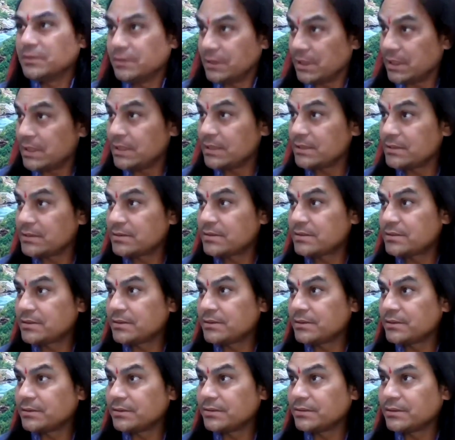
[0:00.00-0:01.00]
Yes.
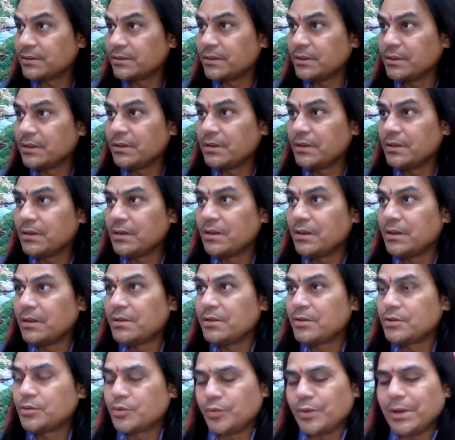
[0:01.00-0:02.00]

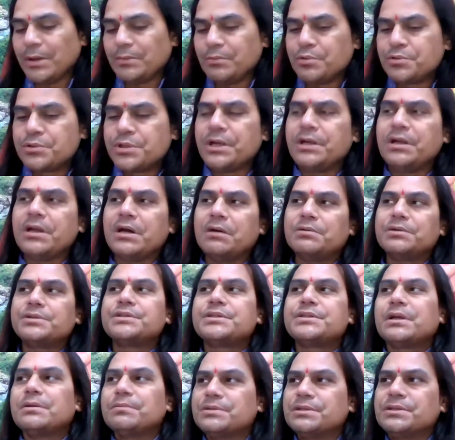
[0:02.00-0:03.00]
So we have to train
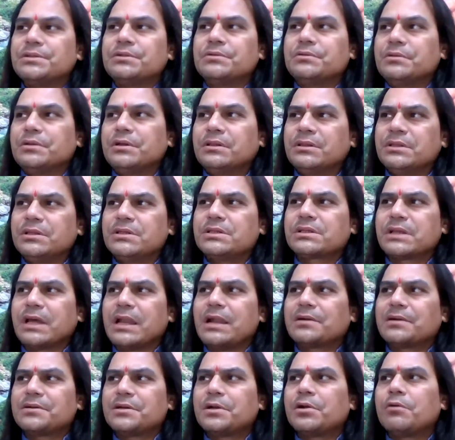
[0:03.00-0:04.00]
ourselves in this
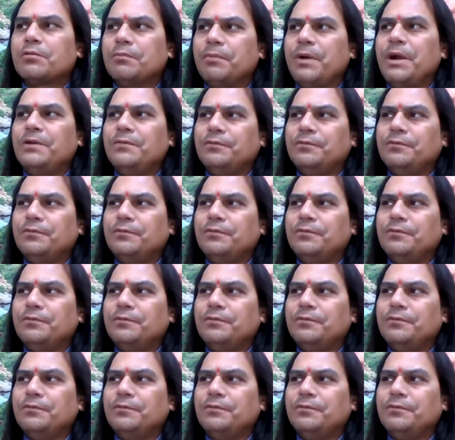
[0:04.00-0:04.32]
character of